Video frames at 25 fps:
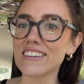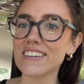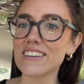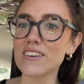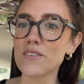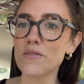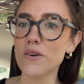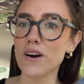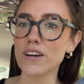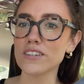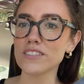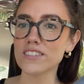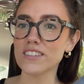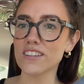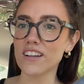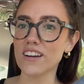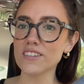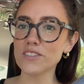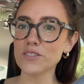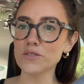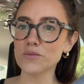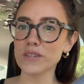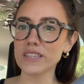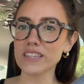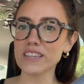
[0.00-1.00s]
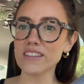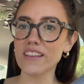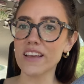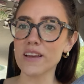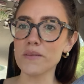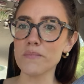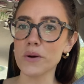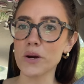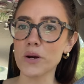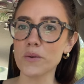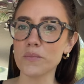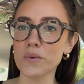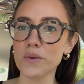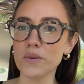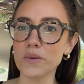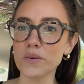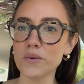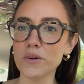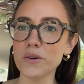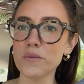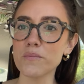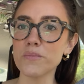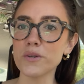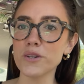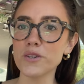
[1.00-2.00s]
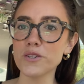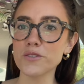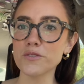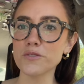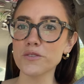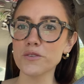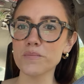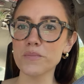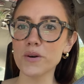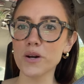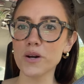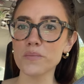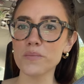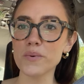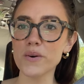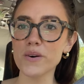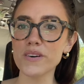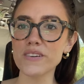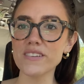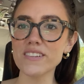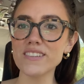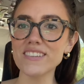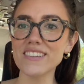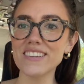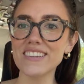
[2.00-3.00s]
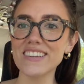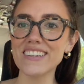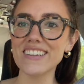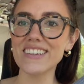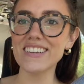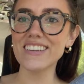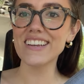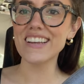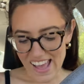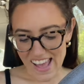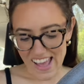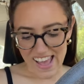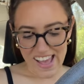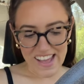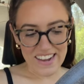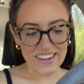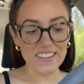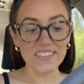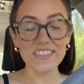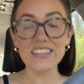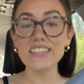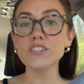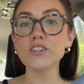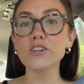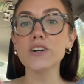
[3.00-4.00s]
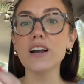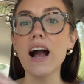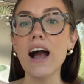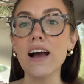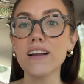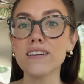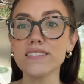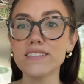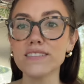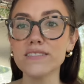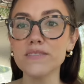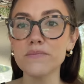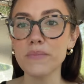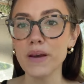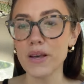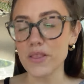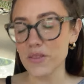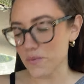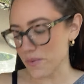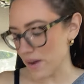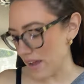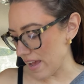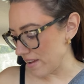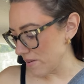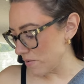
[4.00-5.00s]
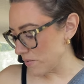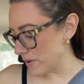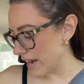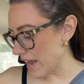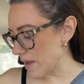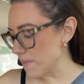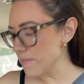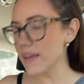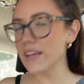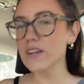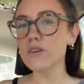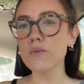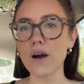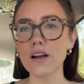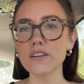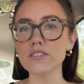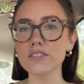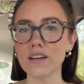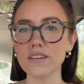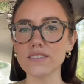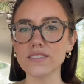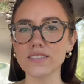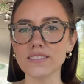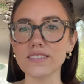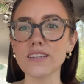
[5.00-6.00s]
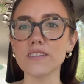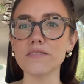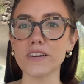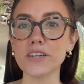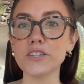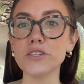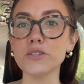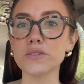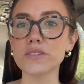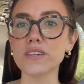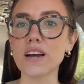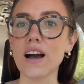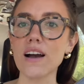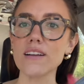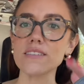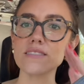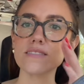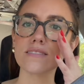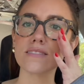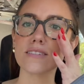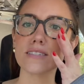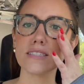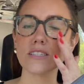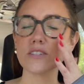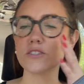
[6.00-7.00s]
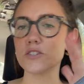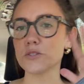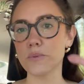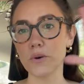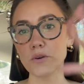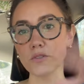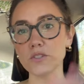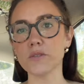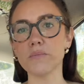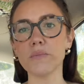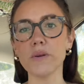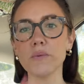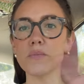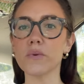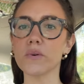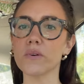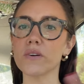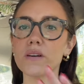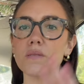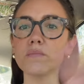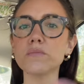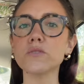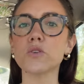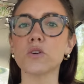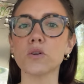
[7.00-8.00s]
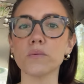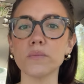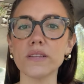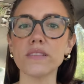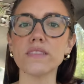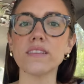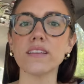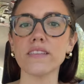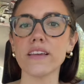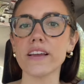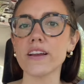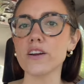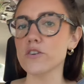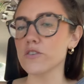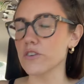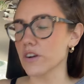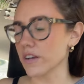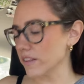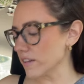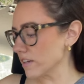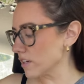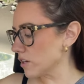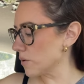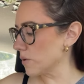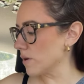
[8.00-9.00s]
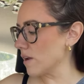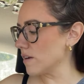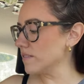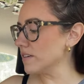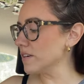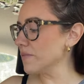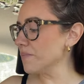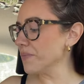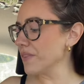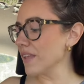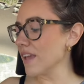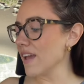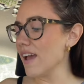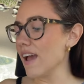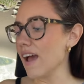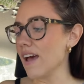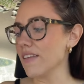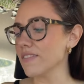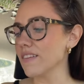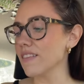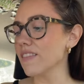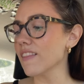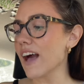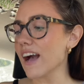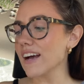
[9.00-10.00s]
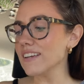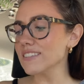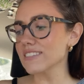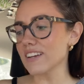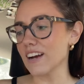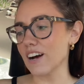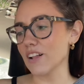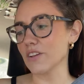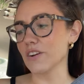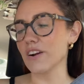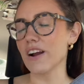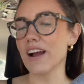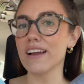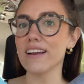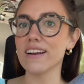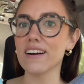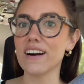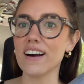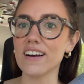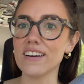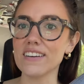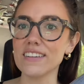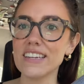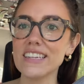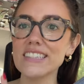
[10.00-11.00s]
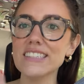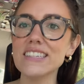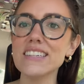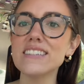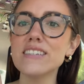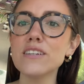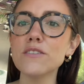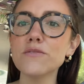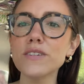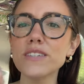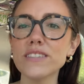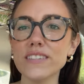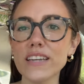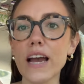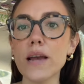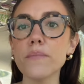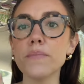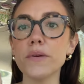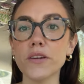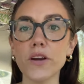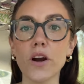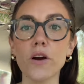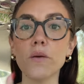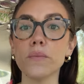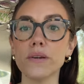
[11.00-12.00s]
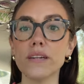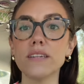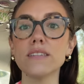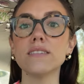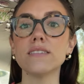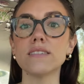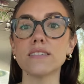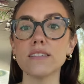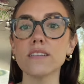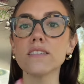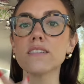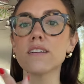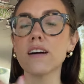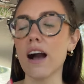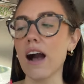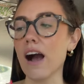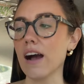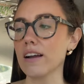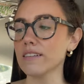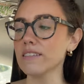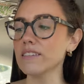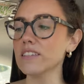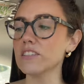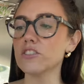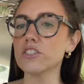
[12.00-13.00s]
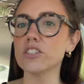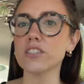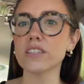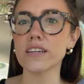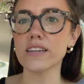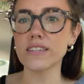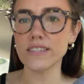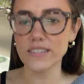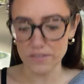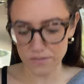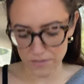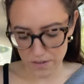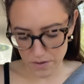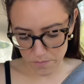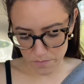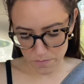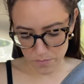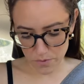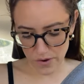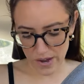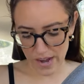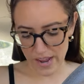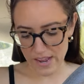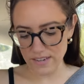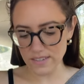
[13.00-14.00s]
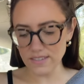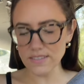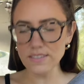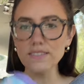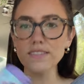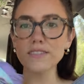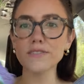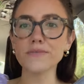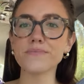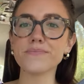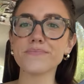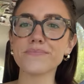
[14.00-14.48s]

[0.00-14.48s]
washcloths, really light purple. What a beautiful purple. And these are cotton, by the way. When I make washcloths and stuff, I use cotton because they're supposed to be more absorbent than like acrylic or whatever. And the last color I got, it's a different type of yarn, but it's still cotton. It's just like a different brand.